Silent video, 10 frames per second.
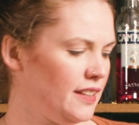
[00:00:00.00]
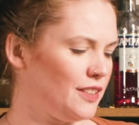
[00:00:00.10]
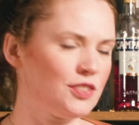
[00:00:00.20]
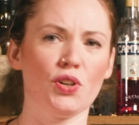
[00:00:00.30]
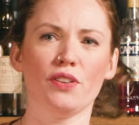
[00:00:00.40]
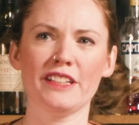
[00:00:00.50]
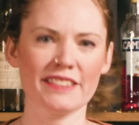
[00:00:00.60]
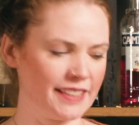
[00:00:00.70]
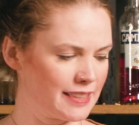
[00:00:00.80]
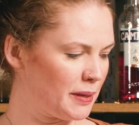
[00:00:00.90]
So
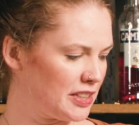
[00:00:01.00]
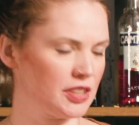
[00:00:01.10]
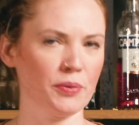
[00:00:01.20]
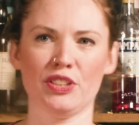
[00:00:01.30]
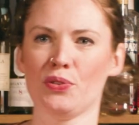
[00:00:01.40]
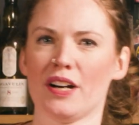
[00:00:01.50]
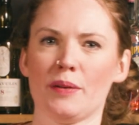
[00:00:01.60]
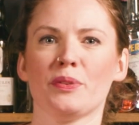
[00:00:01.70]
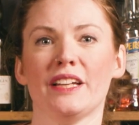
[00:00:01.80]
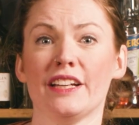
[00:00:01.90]
obviously, especially when you are
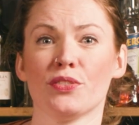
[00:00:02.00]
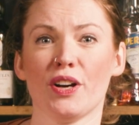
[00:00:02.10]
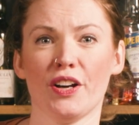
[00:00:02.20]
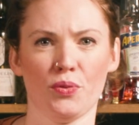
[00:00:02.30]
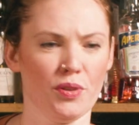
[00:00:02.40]
playing around